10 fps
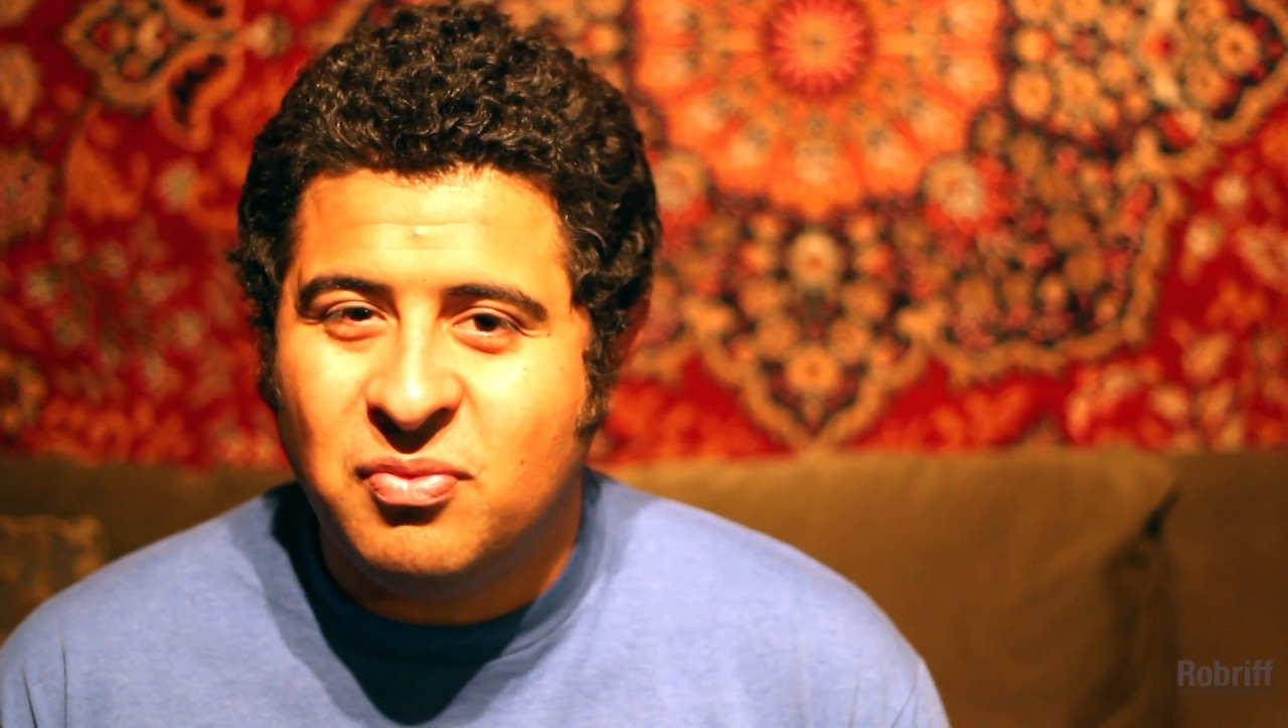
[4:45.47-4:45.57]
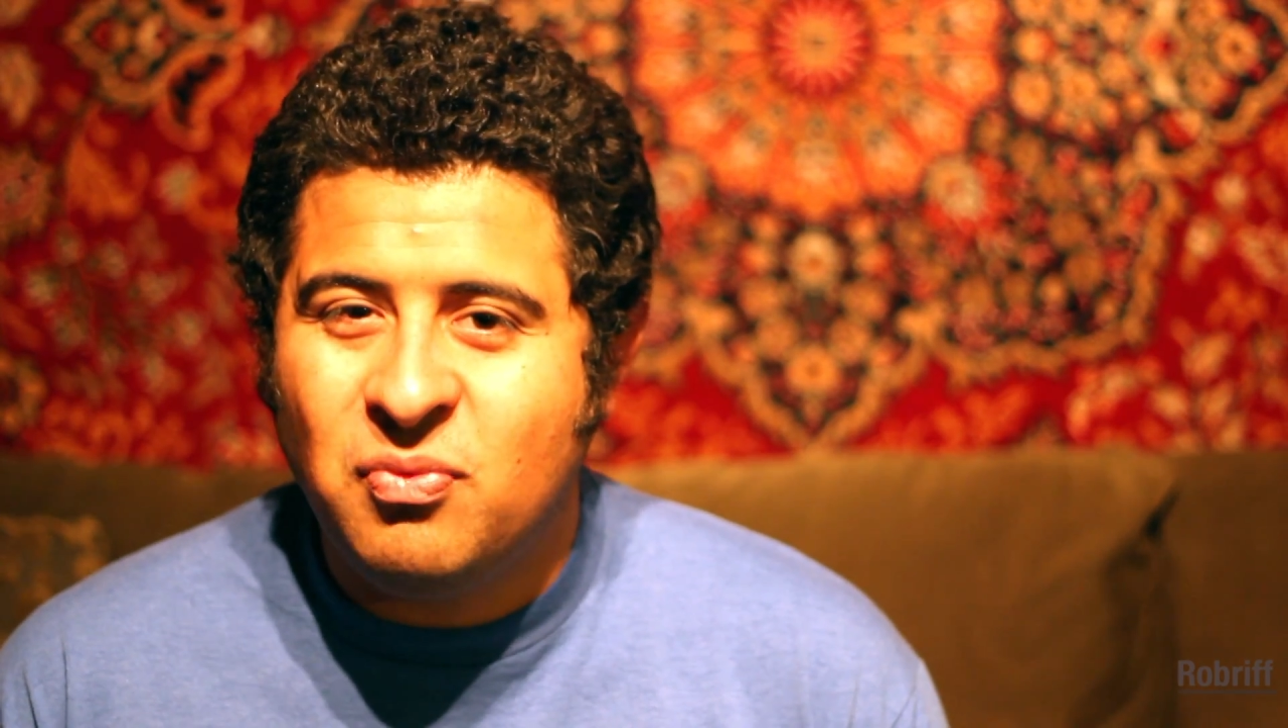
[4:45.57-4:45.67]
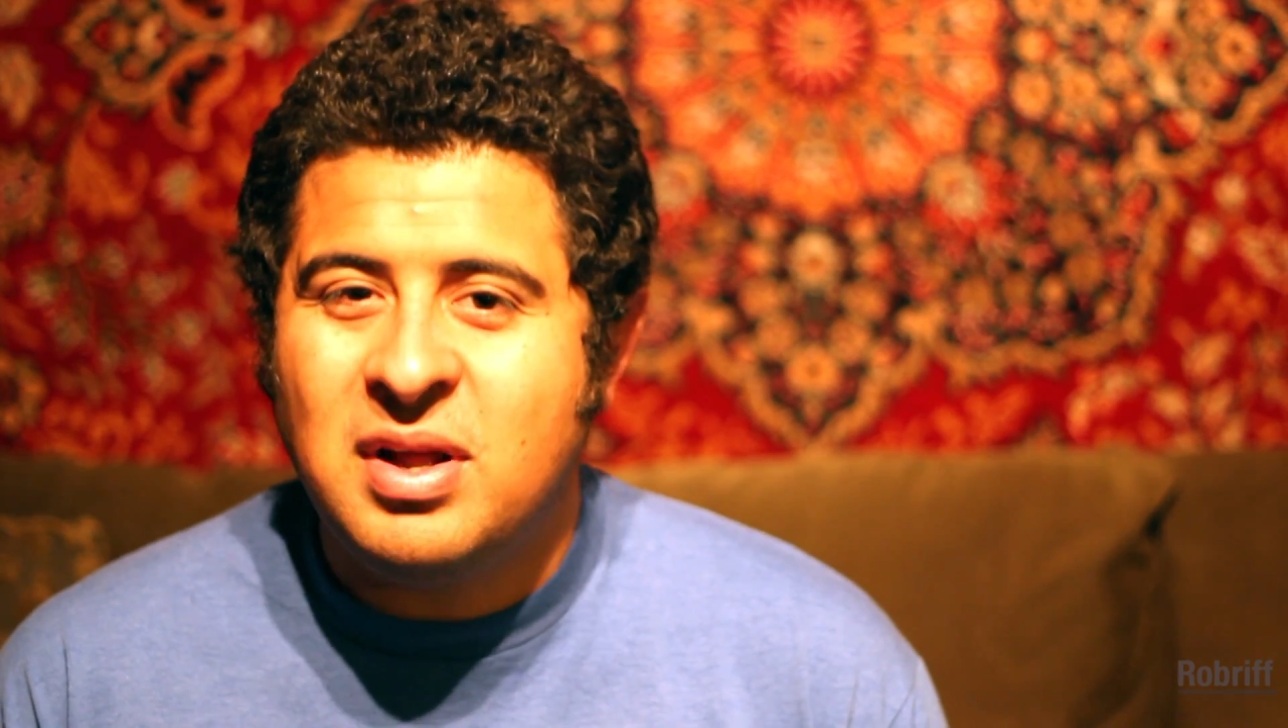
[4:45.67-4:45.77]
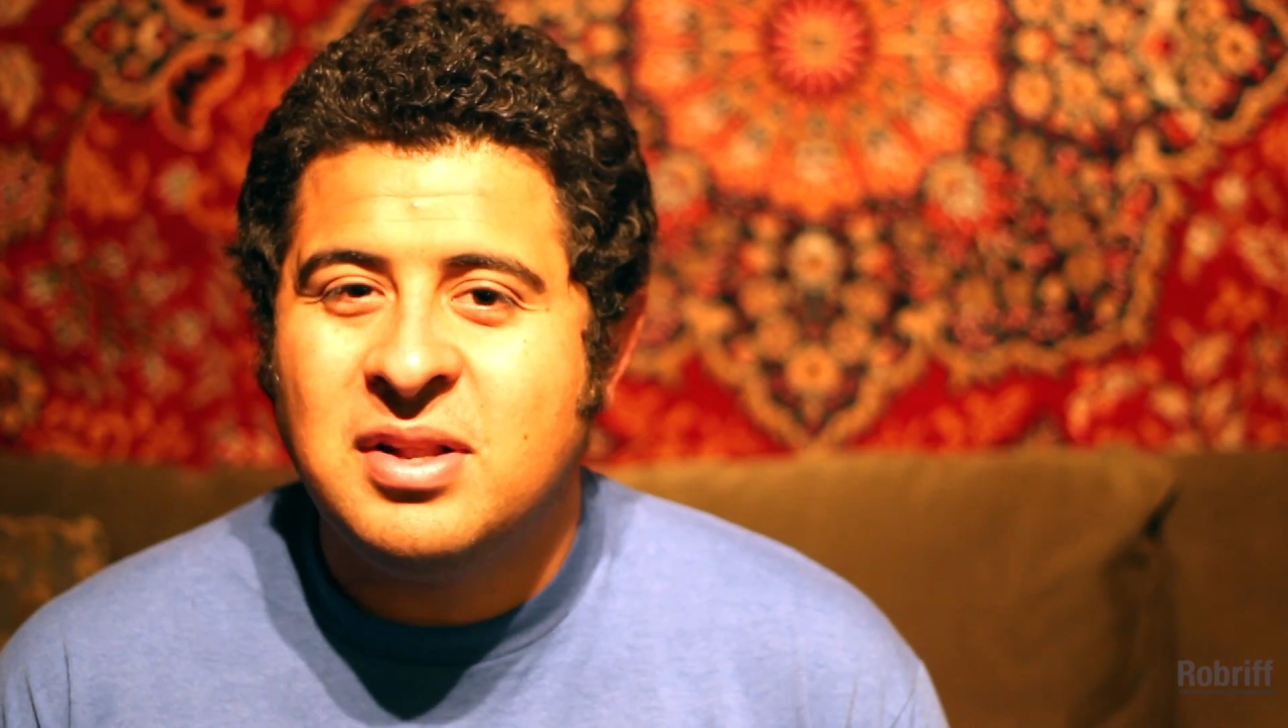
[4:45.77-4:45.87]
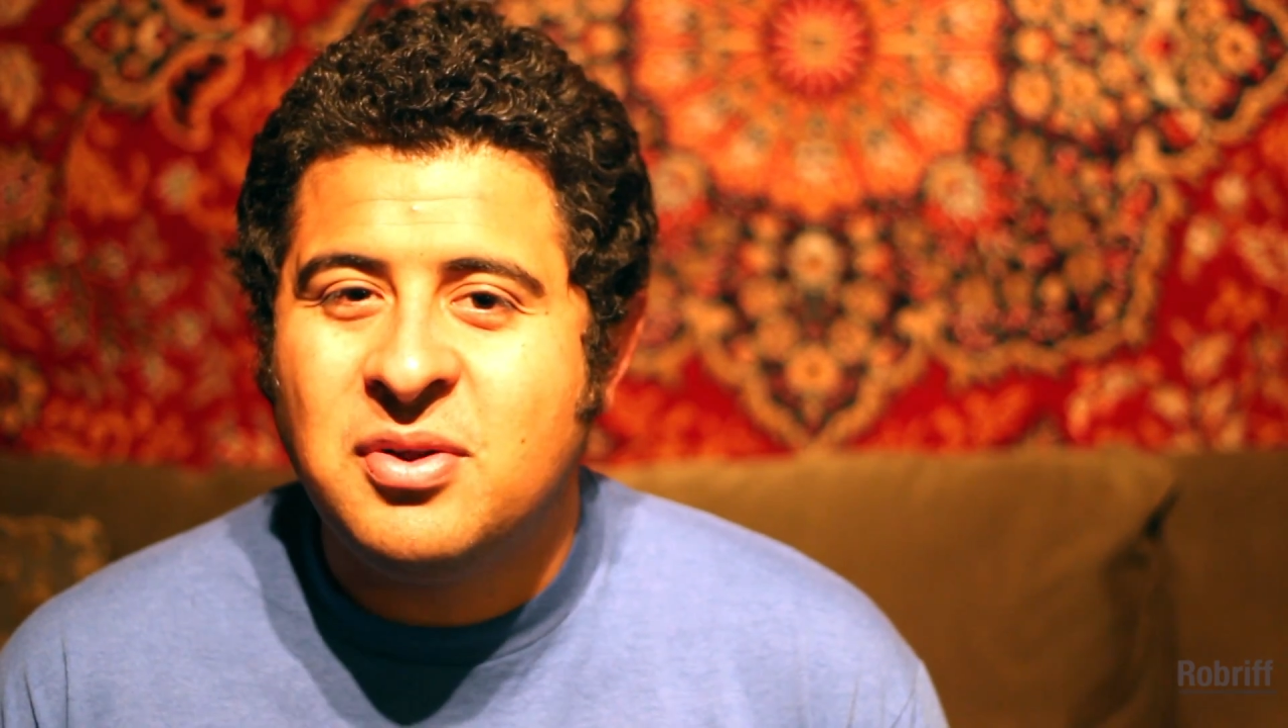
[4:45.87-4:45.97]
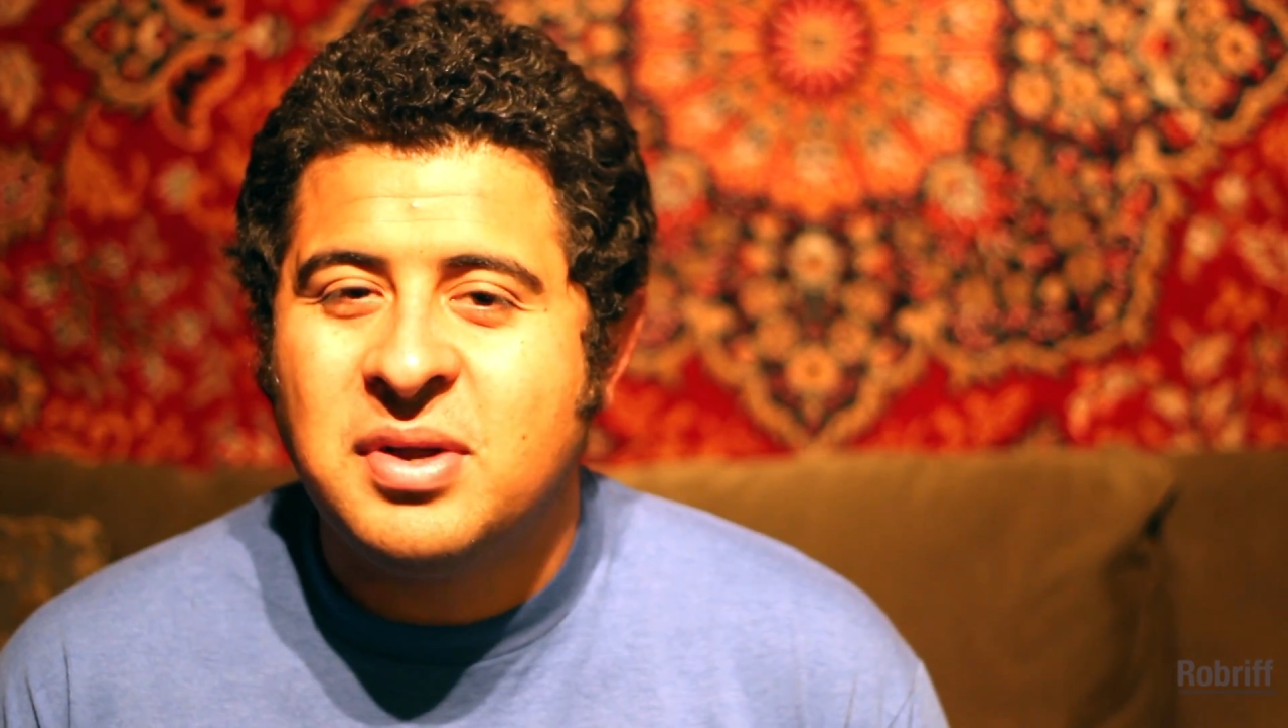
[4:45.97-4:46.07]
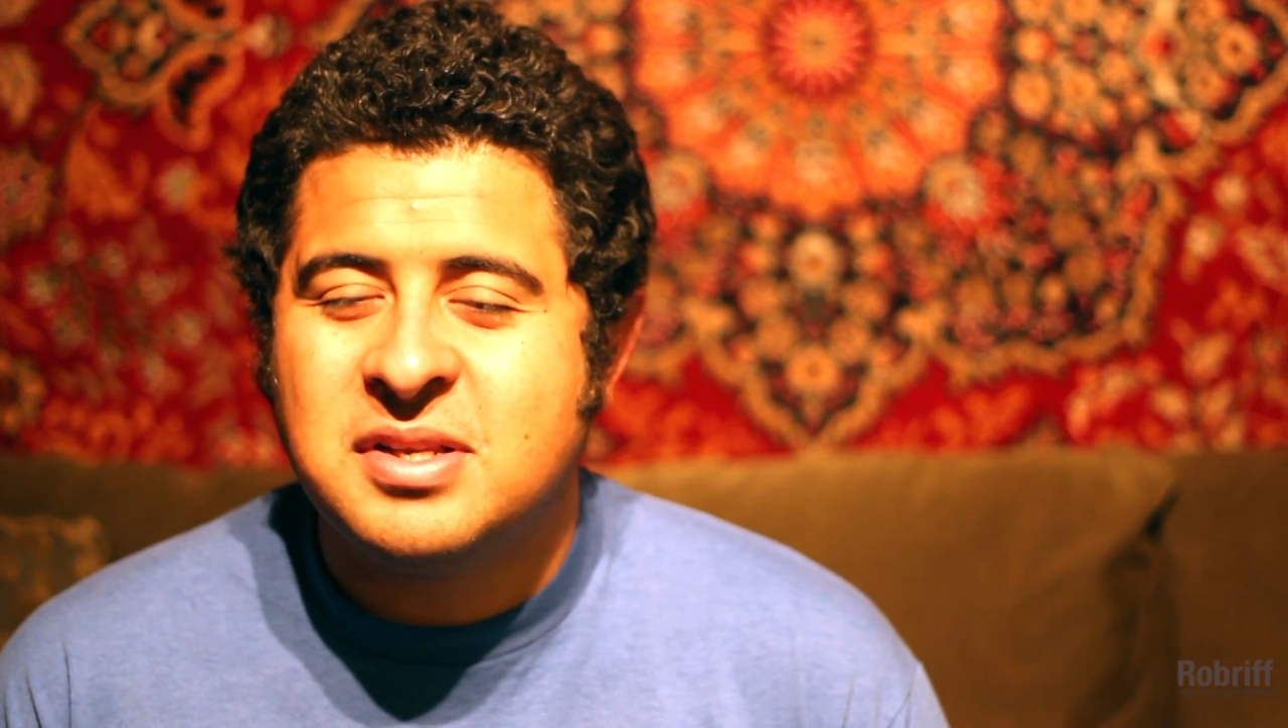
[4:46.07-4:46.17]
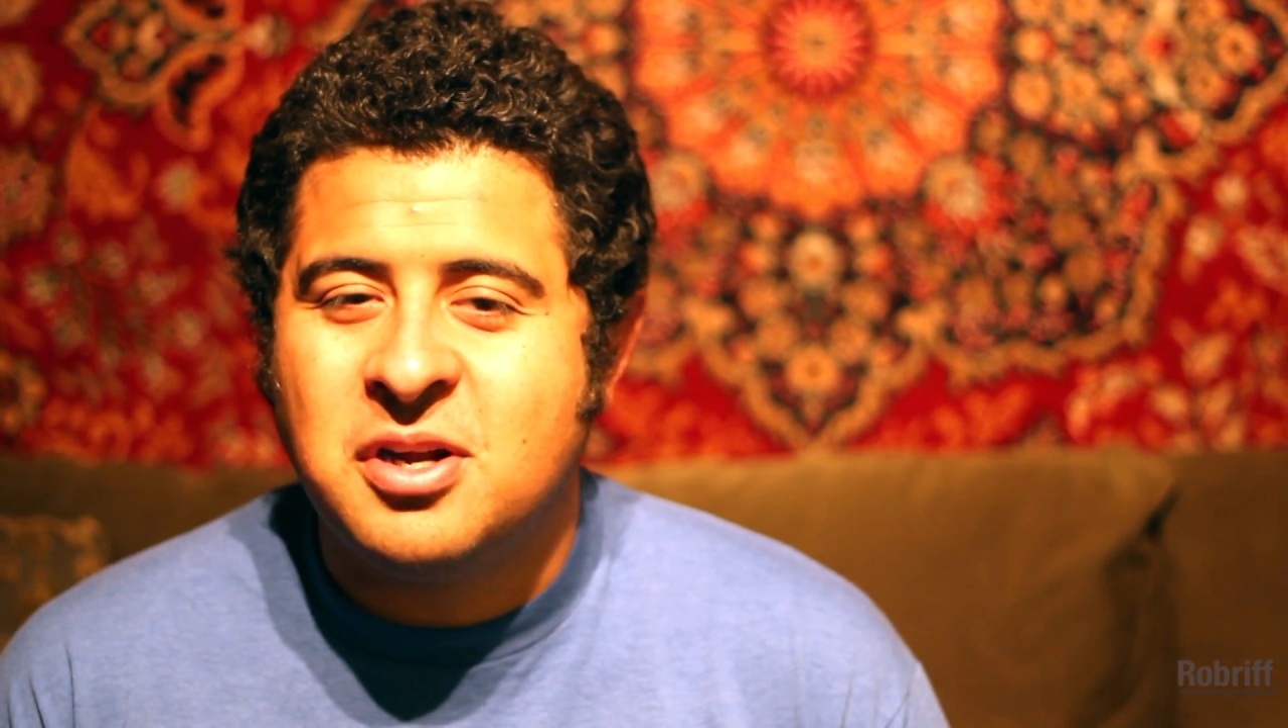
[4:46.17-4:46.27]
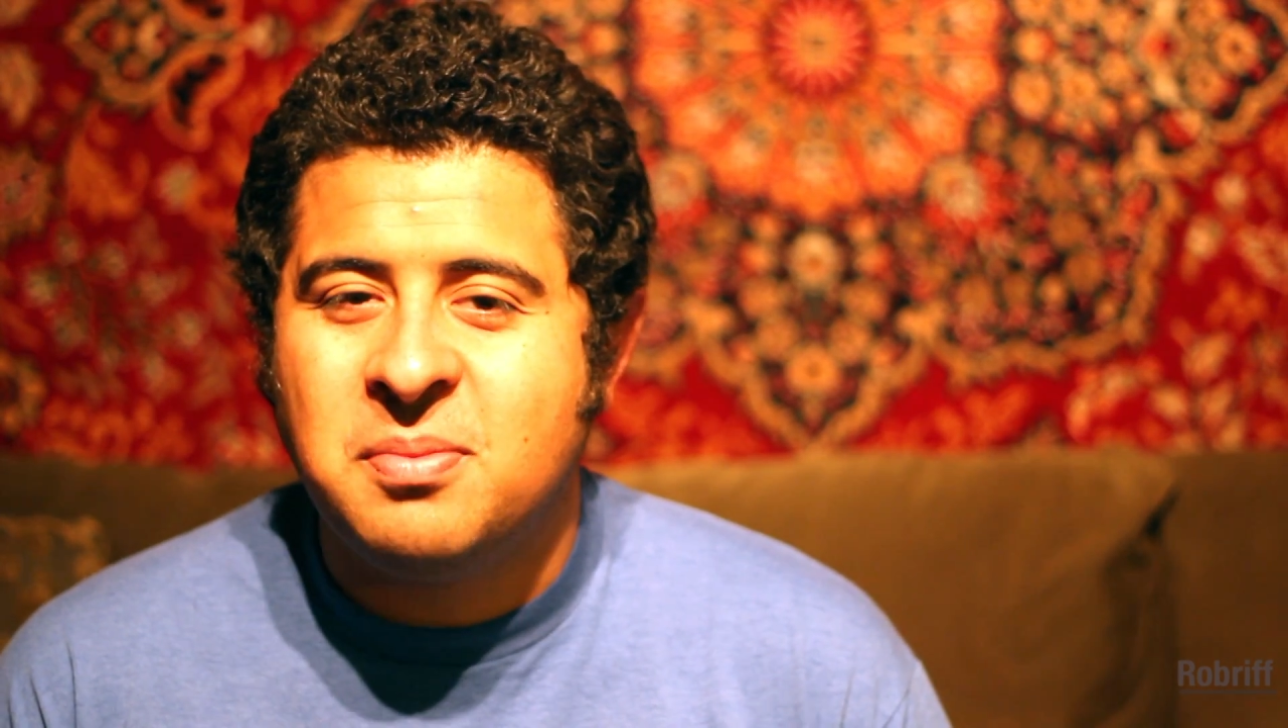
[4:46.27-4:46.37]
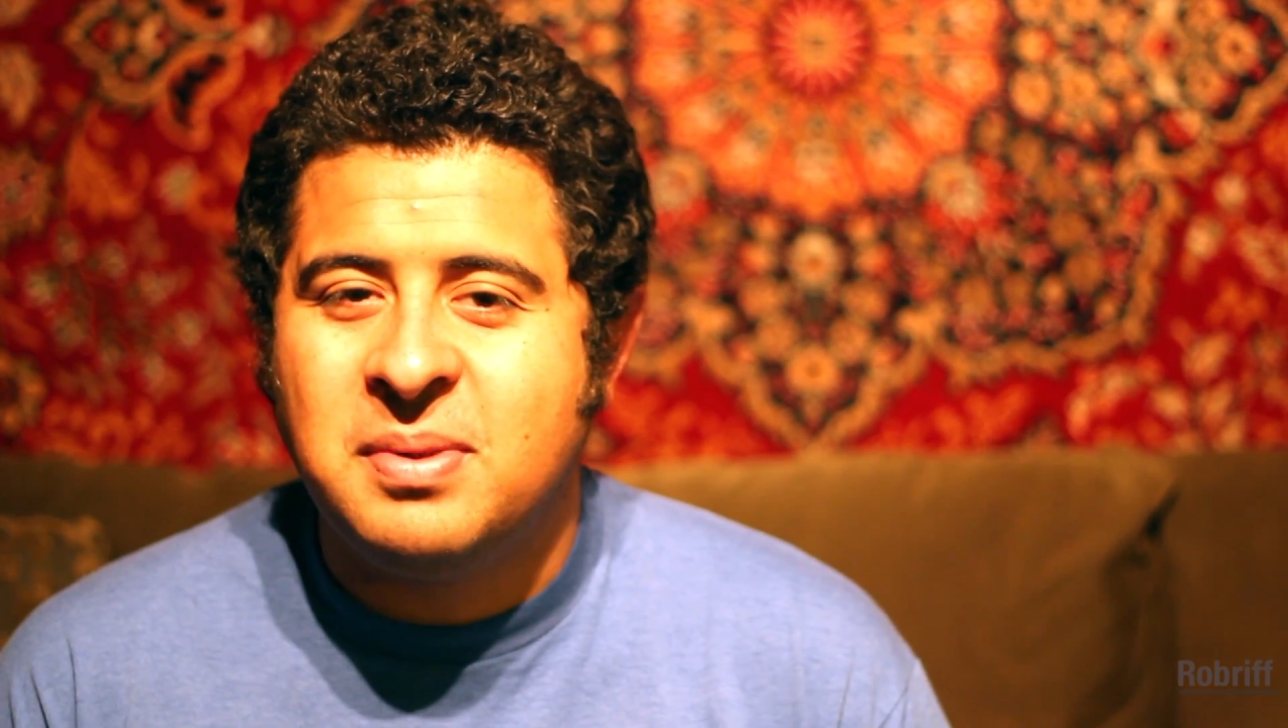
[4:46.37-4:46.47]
well-known guitar